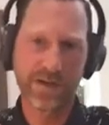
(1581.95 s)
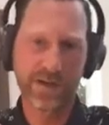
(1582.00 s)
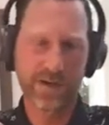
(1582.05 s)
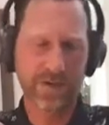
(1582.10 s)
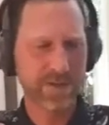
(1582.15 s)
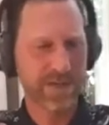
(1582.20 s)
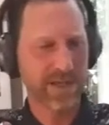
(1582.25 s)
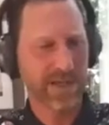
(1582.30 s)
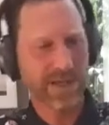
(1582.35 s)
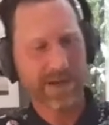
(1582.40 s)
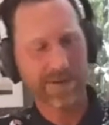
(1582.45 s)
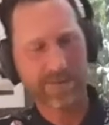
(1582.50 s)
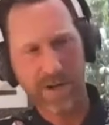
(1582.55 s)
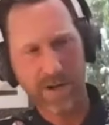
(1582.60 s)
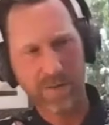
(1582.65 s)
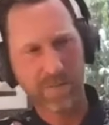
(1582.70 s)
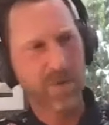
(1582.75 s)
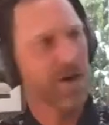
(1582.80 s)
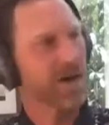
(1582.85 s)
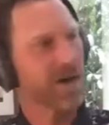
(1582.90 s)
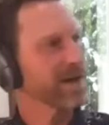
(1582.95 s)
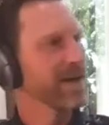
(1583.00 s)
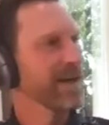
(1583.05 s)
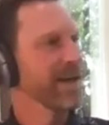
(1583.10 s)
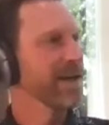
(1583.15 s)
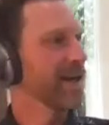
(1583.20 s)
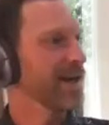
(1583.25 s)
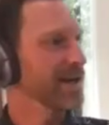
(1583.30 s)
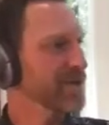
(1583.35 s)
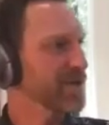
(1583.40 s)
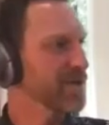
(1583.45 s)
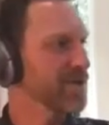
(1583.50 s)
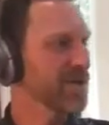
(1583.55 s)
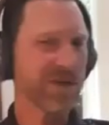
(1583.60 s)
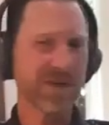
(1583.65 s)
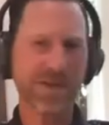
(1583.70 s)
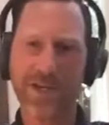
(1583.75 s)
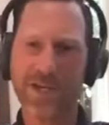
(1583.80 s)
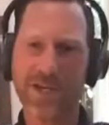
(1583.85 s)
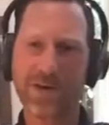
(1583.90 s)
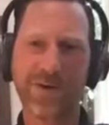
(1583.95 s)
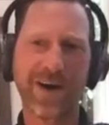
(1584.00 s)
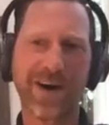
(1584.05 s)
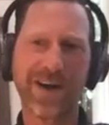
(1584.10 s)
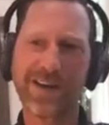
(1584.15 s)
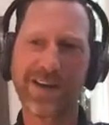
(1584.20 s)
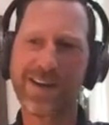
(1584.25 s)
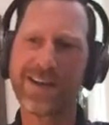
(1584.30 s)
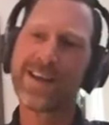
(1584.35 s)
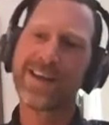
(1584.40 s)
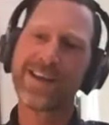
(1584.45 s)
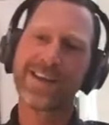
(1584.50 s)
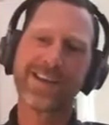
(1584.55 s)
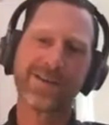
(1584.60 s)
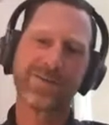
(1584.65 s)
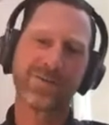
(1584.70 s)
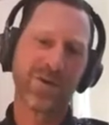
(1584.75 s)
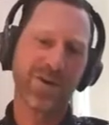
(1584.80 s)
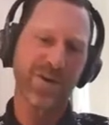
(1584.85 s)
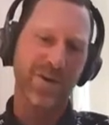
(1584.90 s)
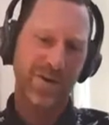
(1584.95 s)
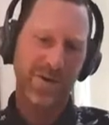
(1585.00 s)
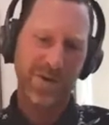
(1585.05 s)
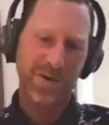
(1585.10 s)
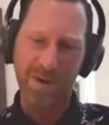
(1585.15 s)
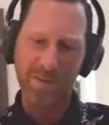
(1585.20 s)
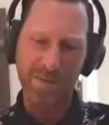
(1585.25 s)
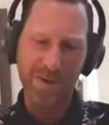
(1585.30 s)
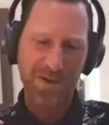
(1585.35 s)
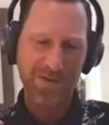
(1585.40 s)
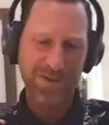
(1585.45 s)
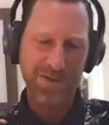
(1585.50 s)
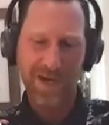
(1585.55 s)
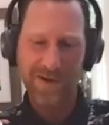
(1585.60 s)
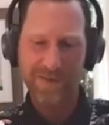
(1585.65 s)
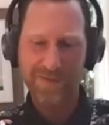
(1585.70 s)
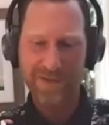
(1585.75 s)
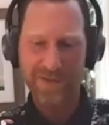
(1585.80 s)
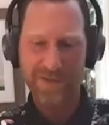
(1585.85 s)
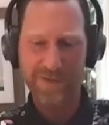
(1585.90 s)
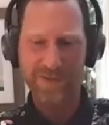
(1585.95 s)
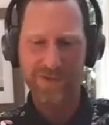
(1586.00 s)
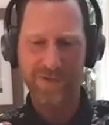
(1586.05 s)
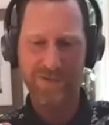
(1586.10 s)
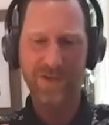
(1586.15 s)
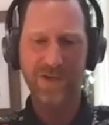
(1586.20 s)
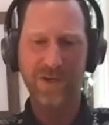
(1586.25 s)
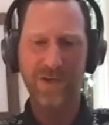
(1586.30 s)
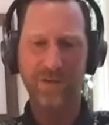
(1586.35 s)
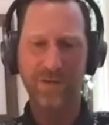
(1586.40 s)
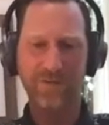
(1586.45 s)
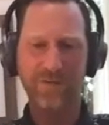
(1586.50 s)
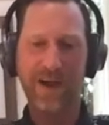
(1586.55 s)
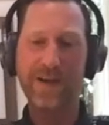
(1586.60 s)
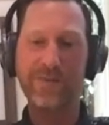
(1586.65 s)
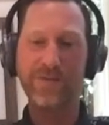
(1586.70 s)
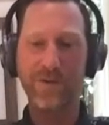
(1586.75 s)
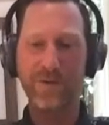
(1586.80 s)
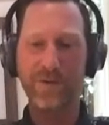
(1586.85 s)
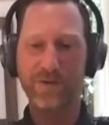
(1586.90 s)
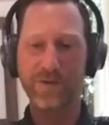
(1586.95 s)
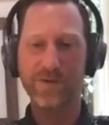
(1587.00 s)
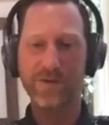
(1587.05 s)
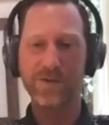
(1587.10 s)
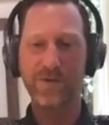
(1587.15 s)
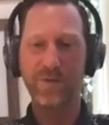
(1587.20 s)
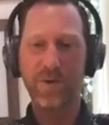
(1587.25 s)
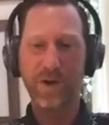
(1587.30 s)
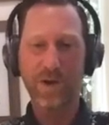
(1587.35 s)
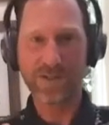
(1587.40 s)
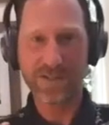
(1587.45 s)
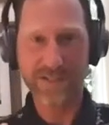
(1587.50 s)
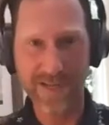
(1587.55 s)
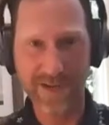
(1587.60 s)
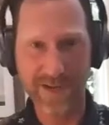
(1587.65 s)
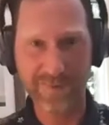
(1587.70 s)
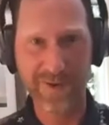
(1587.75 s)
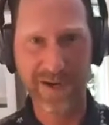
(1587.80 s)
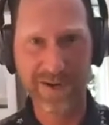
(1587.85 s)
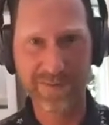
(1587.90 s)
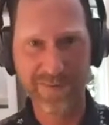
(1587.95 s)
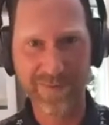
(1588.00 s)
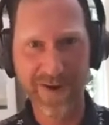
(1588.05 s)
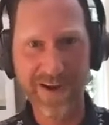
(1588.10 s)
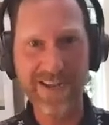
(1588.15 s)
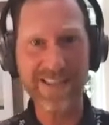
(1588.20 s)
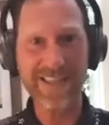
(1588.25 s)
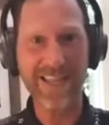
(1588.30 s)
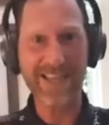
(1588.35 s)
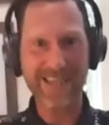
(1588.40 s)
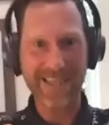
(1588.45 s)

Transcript: It was like I read a book 2 years ago on when your alarm goes off that you just go 5, 4, 3, 2, 1 and step up, right?